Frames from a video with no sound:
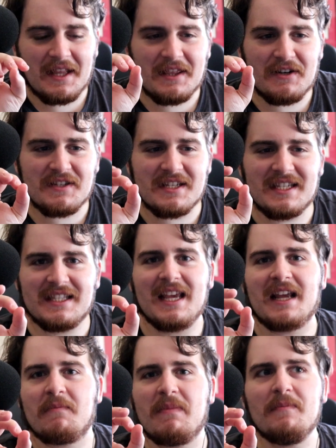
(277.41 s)
There's this
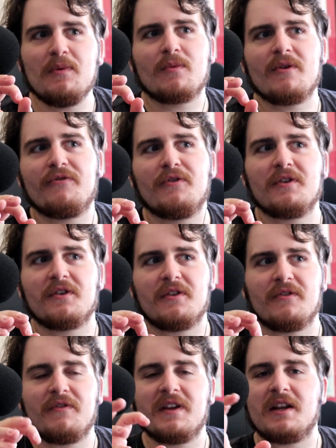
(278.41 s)
thing, people refer to
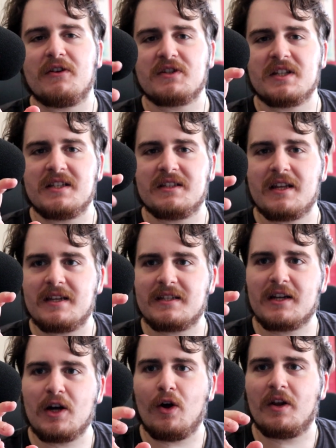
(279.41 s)
their videos these days, they
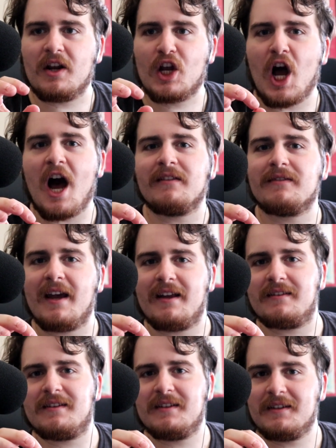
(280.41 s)
call it
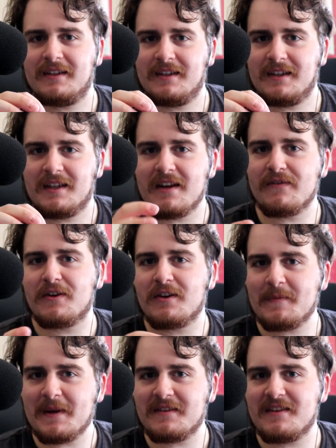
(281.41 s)
content. You ever heard
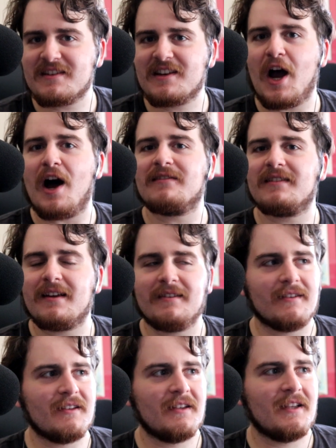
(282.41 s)
about this?
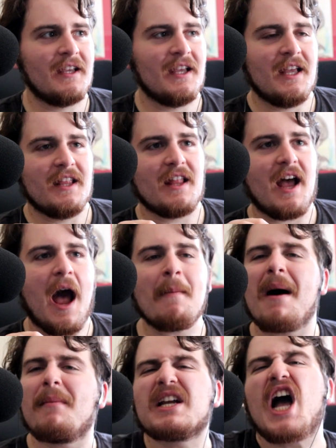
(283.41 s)
Content?
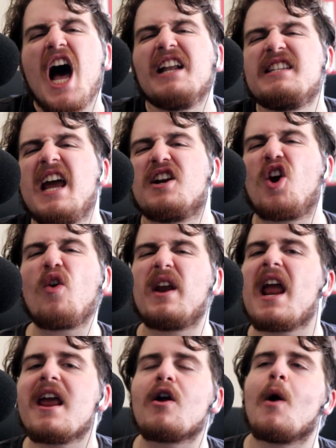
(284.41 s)
I'm a content
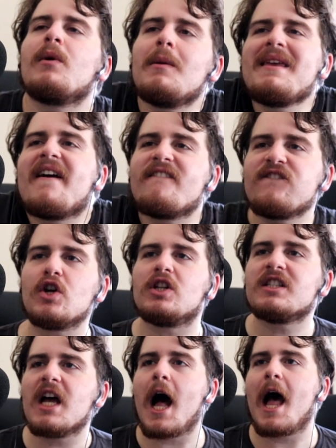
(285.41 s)
creator. I want to be a
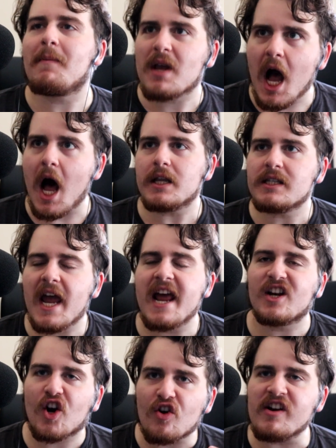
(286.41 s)
full-time
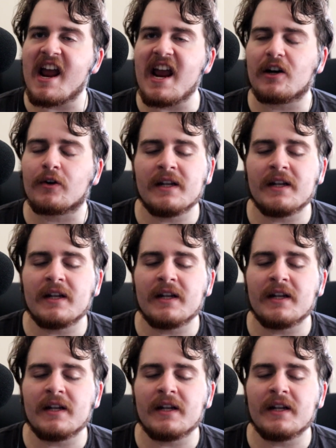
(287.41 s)
content creator.